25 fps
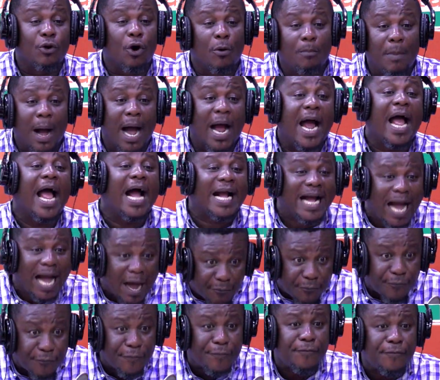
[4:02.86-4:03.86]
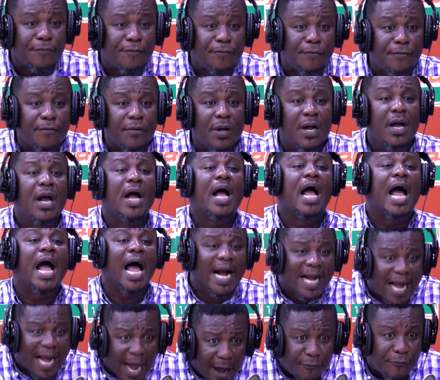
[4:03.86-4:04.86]
by a calf,
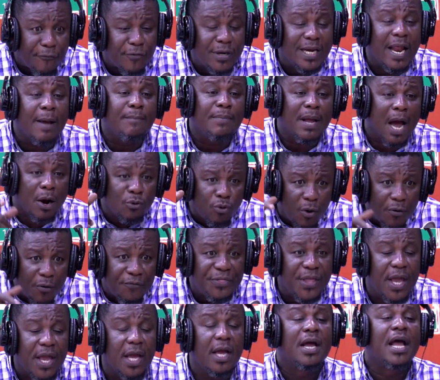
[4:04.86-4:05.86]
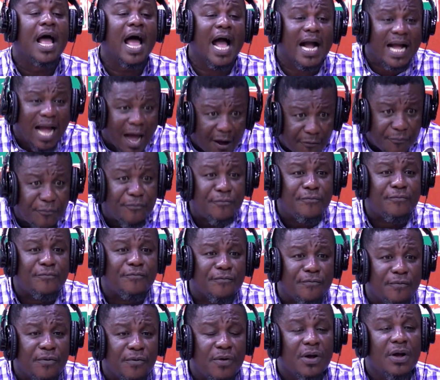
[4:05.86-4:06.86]
debia roof, a calf.